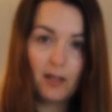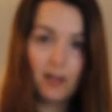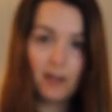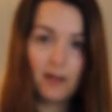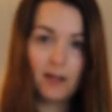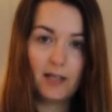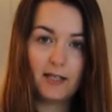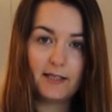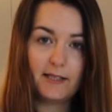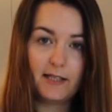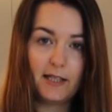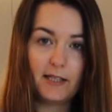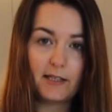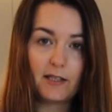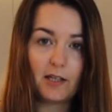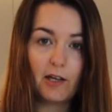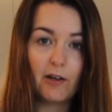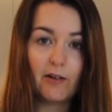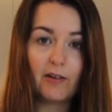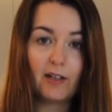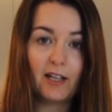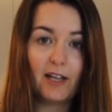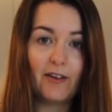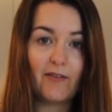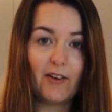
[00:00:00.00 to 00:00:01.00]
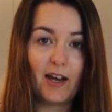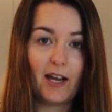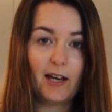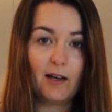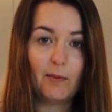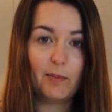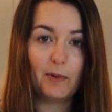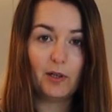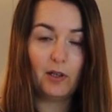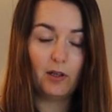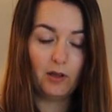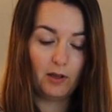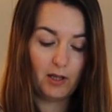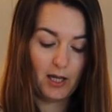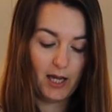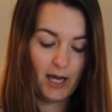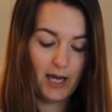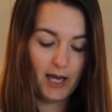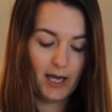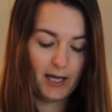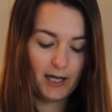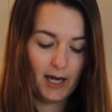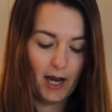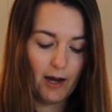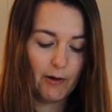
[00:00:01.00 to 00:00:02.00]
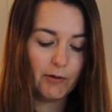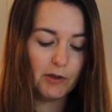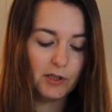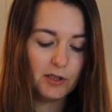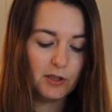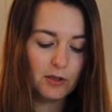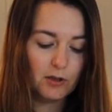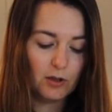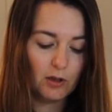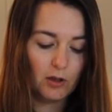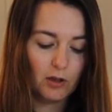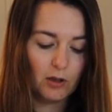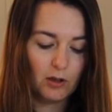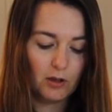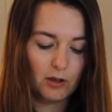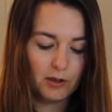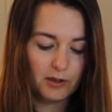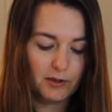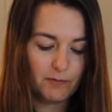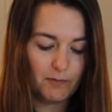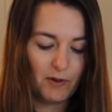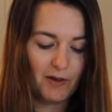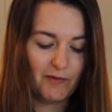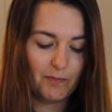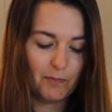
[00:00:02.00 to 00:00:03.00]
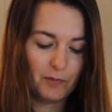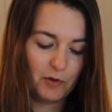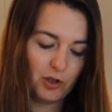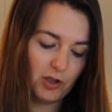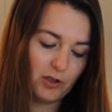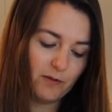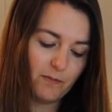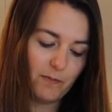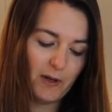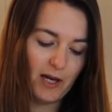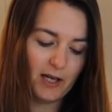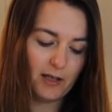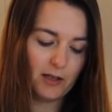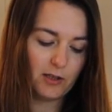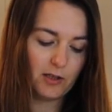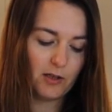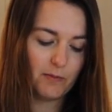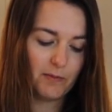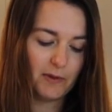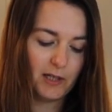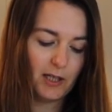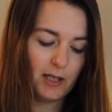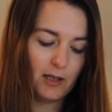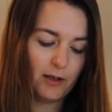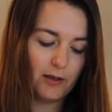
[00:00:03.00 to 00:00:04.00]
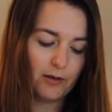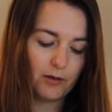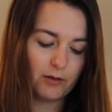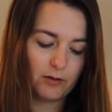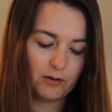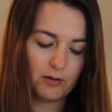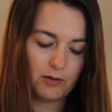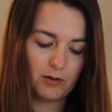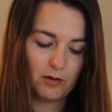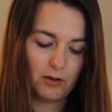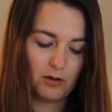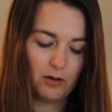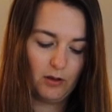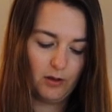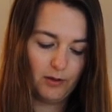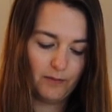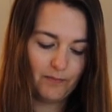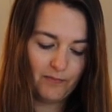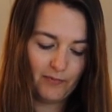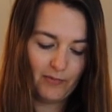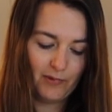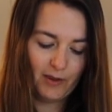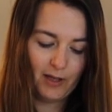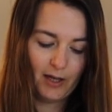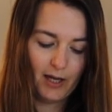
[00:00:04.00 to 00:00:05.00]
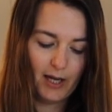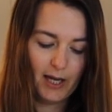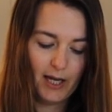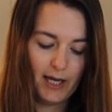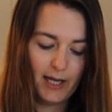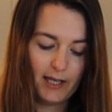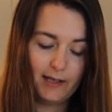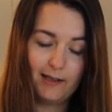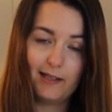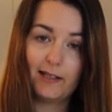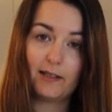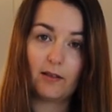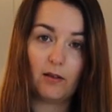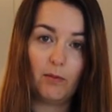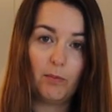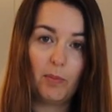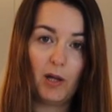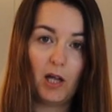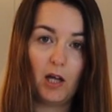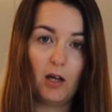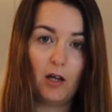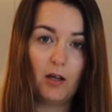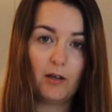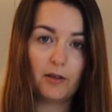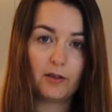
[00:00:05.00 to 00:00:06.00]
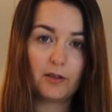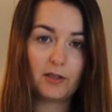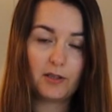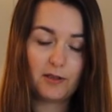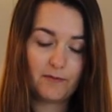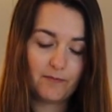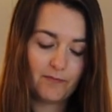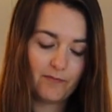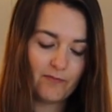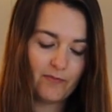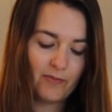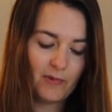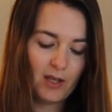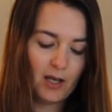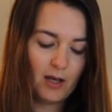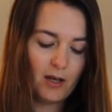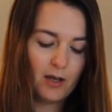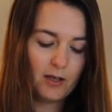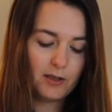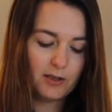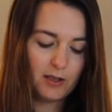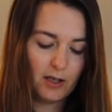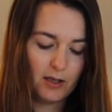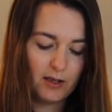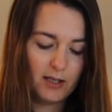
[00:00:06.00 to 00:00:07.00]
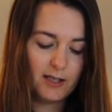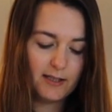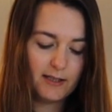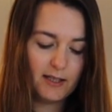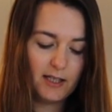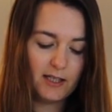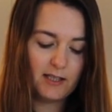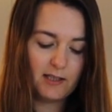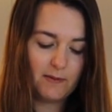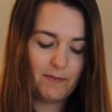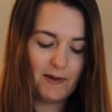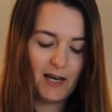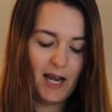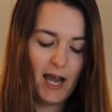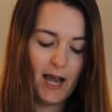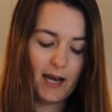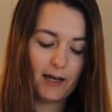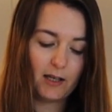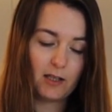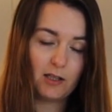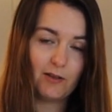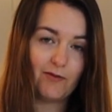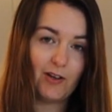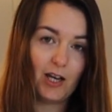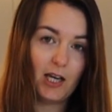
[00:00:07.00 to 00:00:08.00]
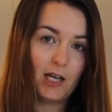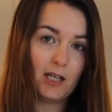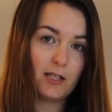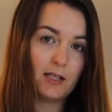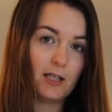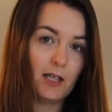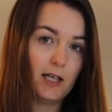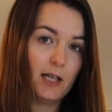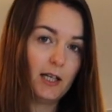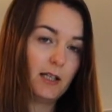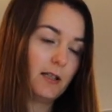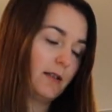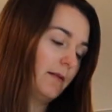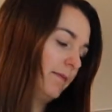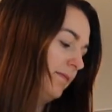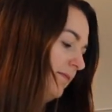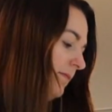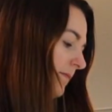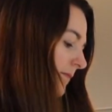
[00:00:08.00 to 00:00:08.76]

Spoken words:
This is currently available in our stores. We've just picked this up in our local store in little pots. So this needs to be activated.